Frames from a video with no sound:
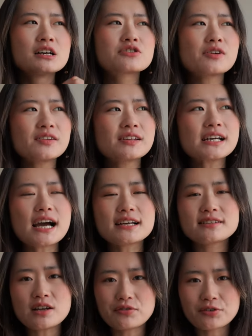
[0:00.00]
So I think I
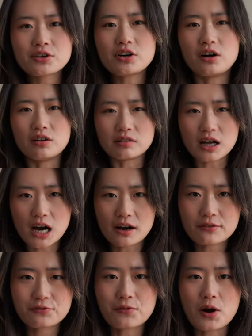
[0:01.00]
suffered a
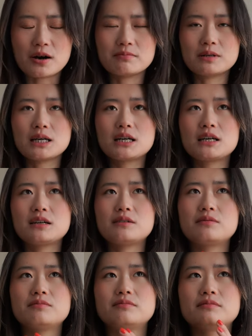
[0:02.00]
lot from
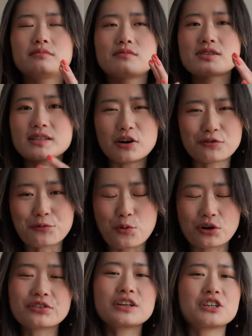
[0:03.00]

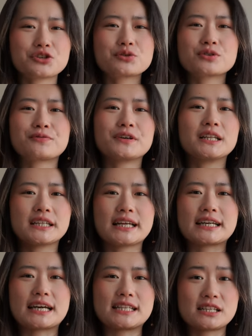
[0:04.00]
self-worth issues, feeling
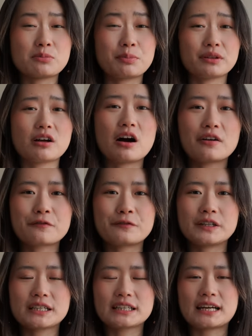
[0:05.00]
like I didn't belong,
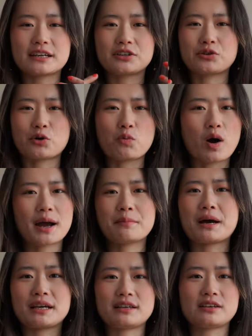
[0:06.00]
feeling like, you know, why
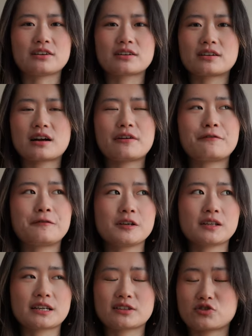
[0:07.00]
am I here? I
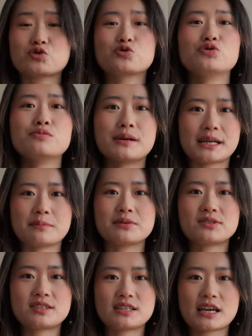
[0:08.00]
feel like the school made a
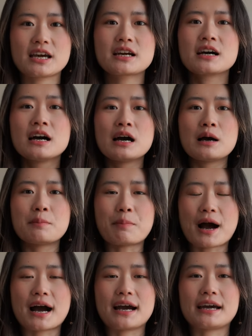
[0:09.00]
mistake
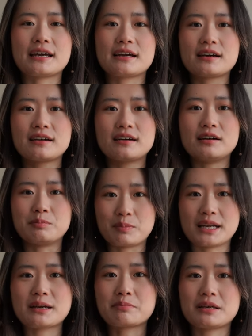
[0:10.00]
by
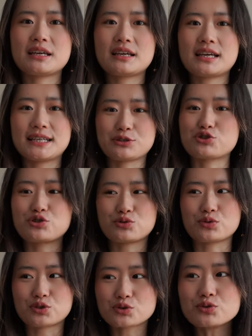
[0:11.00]
admitting me
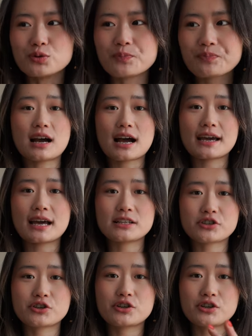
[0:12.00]
into the school. I
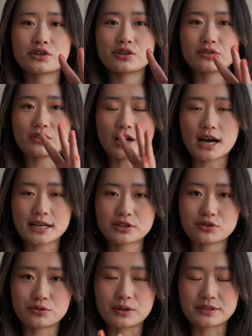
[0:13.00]
entered the high
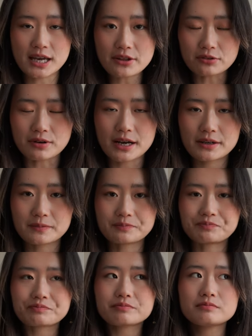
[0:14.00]
school in 10th grade,
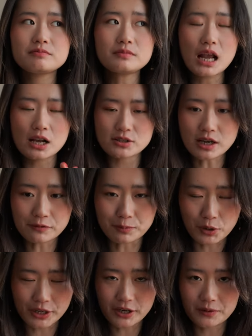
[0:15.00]

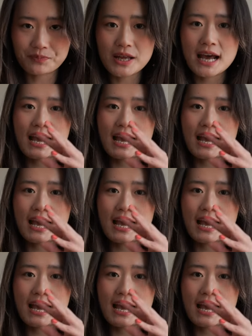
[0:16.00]
sophomore year.